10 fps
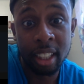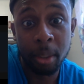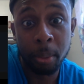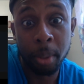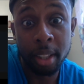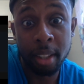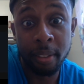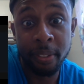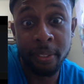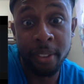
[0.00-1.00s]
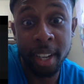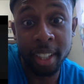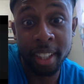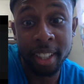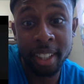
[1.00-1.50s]
What the
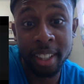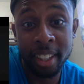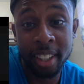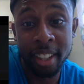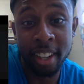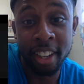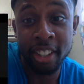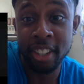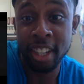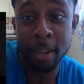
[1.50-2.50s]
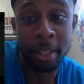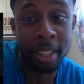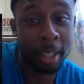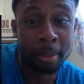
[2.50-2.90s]
fuck? Oh shit, here we go.